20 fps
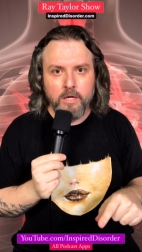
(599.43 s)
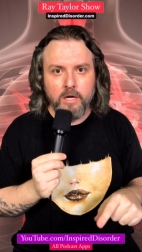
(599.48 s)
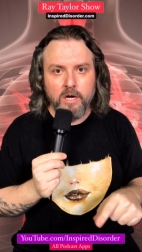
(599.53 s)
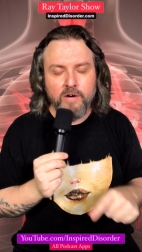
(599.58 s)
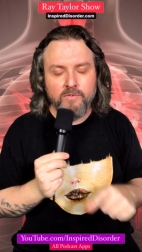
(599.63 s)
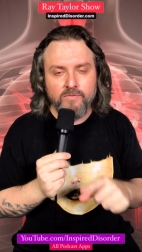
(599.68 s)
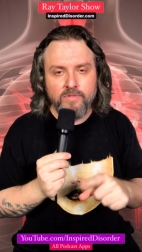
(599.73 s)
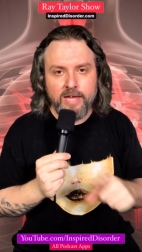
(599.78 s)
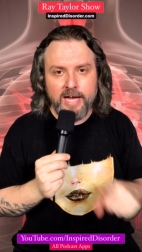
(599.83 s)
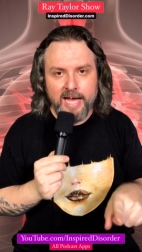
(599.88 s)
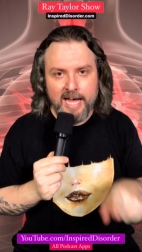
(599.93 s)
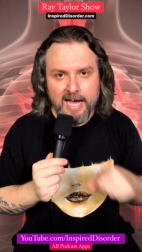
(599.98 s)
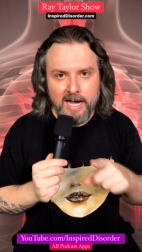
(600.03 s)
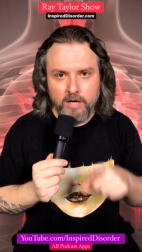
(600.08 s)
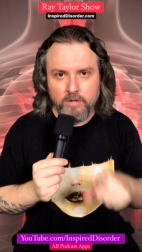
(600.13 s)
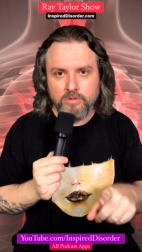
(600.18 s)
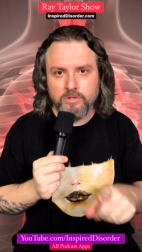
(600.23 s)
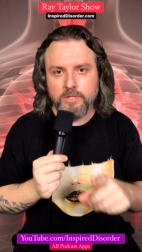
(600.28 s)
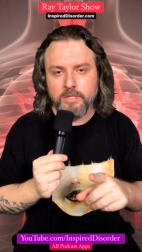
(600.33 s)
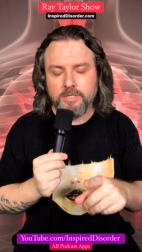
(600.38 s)
of the
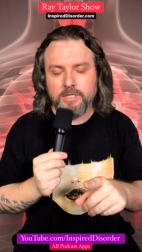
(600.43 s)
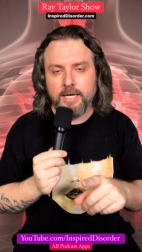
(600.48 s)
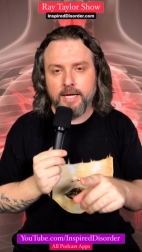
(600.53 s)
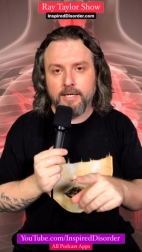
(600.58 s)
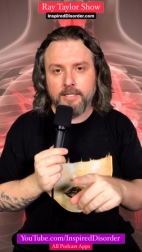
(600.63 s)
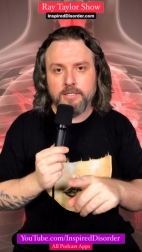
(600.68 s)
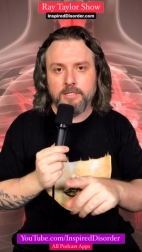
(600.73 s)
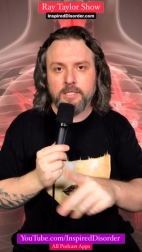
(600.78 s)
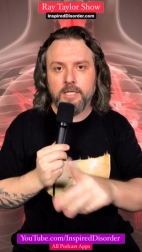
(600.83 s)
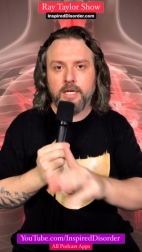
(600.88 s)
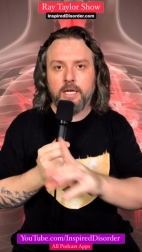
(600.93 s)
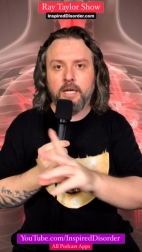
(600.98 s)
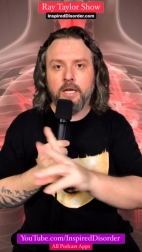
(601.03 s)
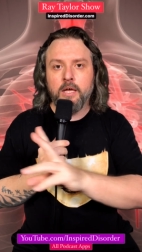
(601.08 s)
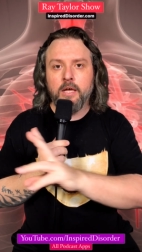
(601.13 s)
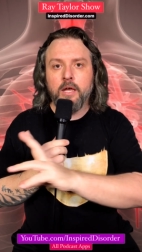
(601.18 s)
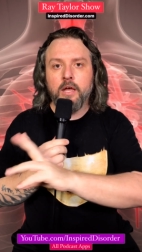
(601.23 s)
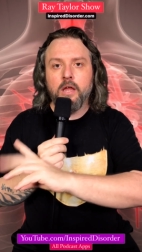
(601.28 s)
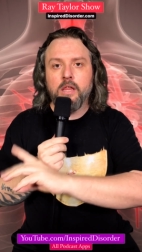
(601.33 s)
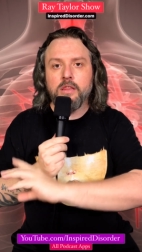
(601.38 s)
House in Tennessee,
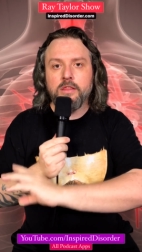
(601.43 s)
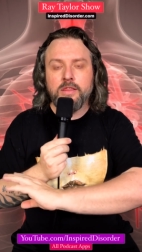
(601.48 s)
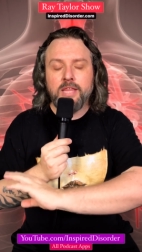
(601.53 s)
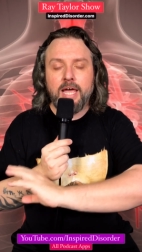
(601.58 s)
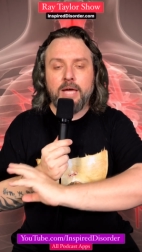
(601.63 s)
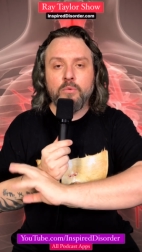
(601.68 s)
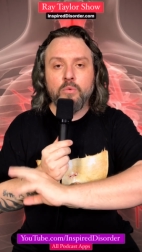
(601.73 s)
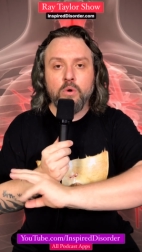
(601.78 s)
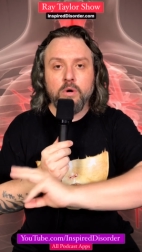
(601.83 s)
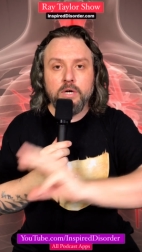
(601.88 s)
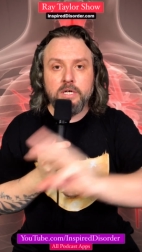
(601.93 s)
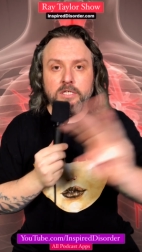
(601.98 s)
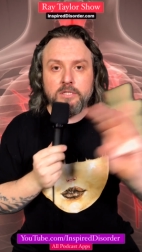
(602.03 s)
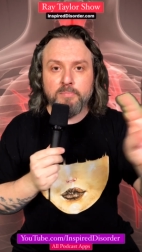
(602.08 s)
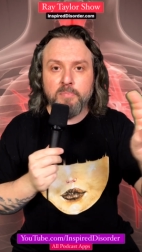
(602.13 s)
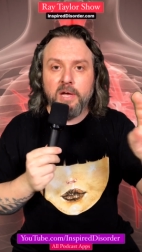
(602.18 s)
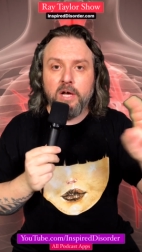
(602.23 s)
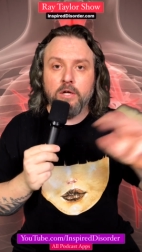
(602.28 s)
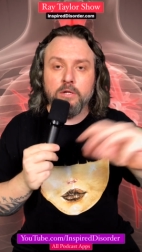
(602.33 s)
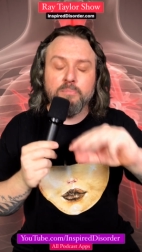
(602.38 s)
they were
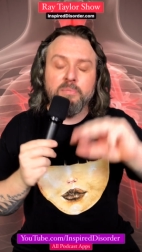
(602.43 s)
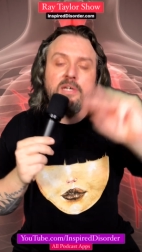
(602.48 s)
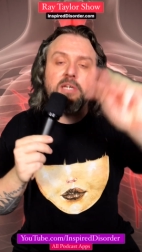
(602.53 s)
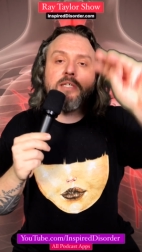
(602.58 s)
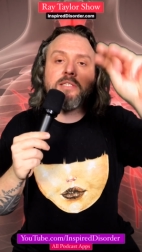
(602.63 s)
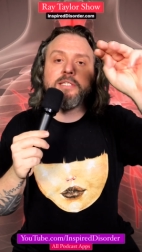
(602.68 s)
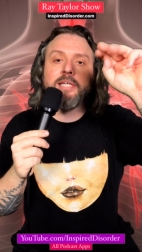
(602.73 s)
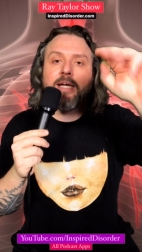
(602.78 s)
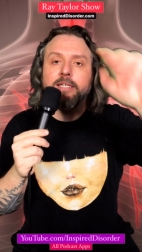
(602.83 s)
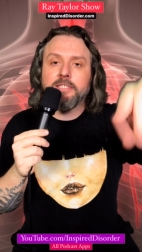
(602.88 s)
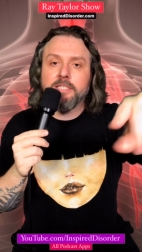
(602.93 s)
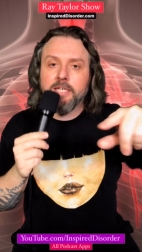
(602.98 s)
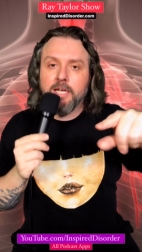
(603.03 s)
expelled, because that's the